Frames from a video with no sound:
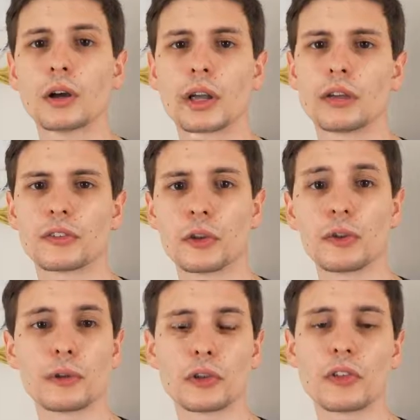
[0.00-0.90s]
Okay, so
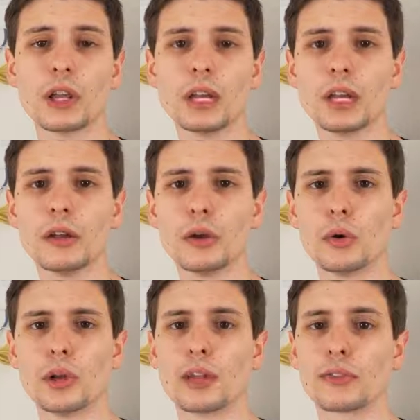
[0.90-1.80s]
the first thing you need to
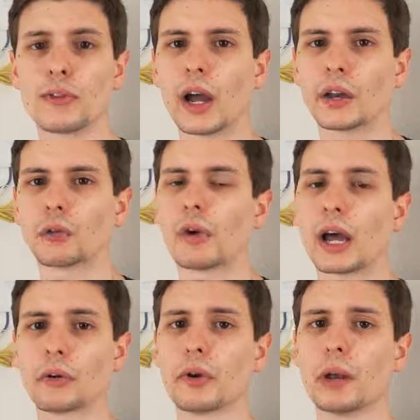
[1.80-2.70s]
do is find your
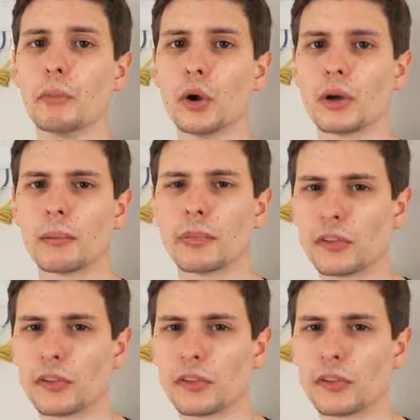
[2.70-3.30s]
router and modem.